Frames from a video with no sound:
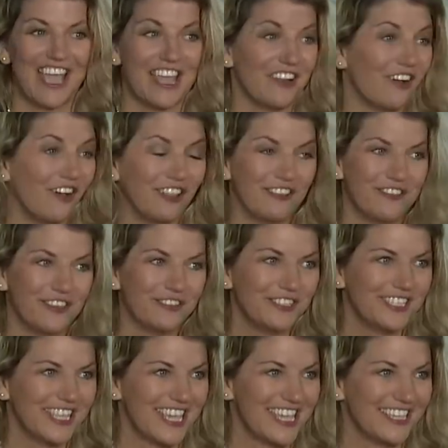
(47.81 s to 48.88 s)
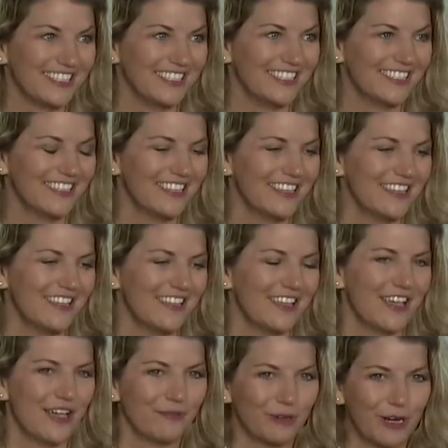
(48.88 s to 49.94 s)
and all of those things,
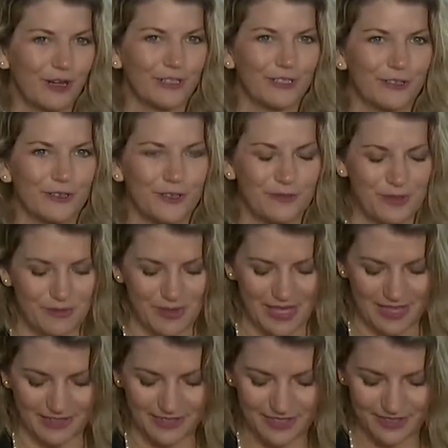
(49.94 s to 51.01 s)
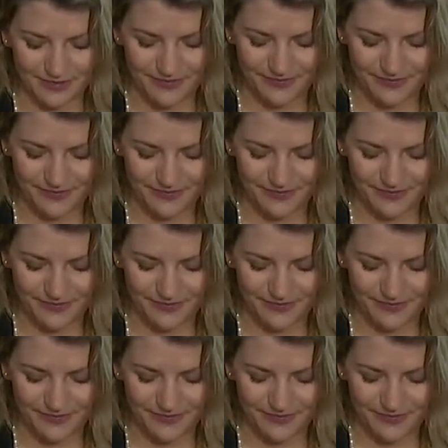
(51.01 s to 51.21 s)
and we're also human beings.